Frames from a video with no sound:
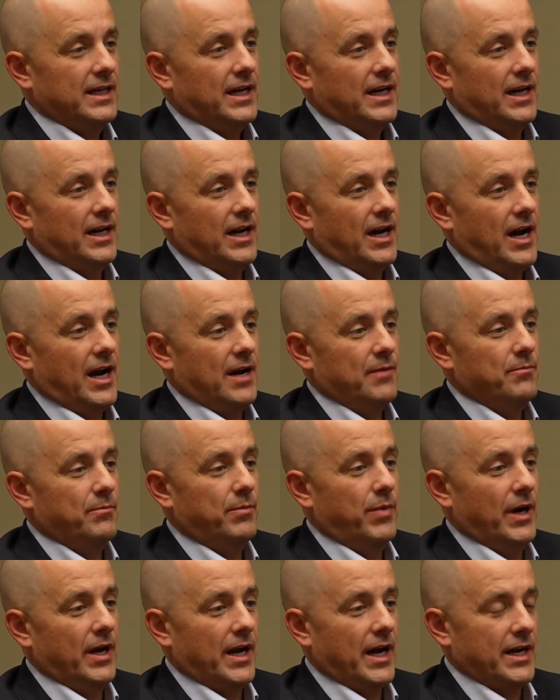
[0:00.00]

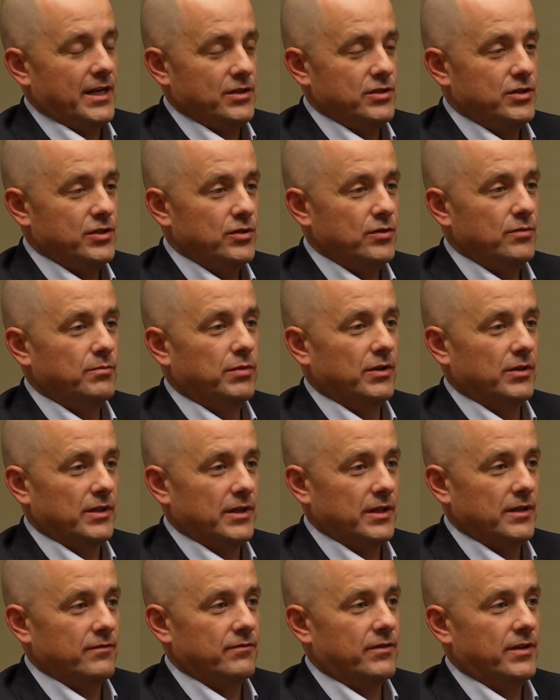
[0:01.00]
But I do
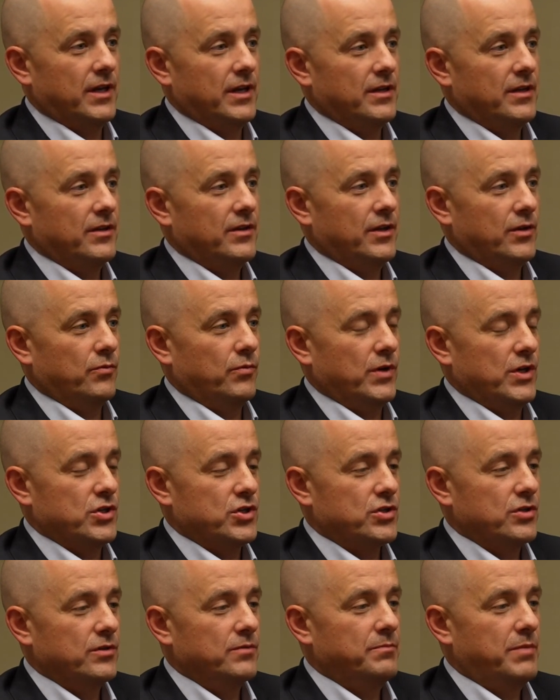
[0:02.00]
believe that we
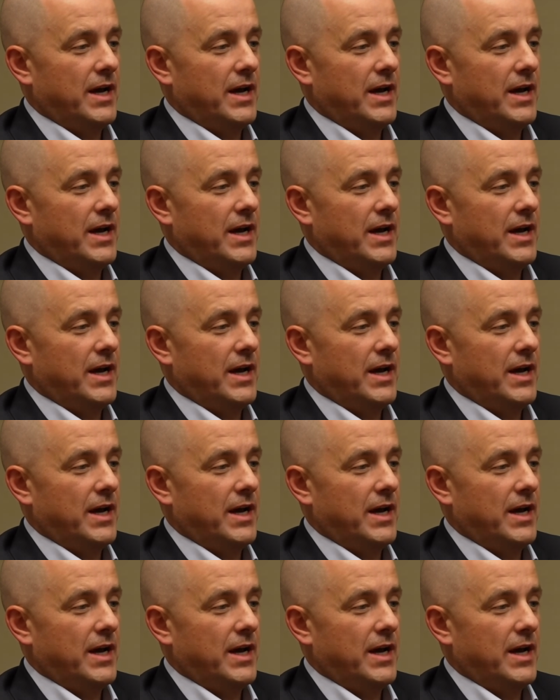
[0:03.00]
should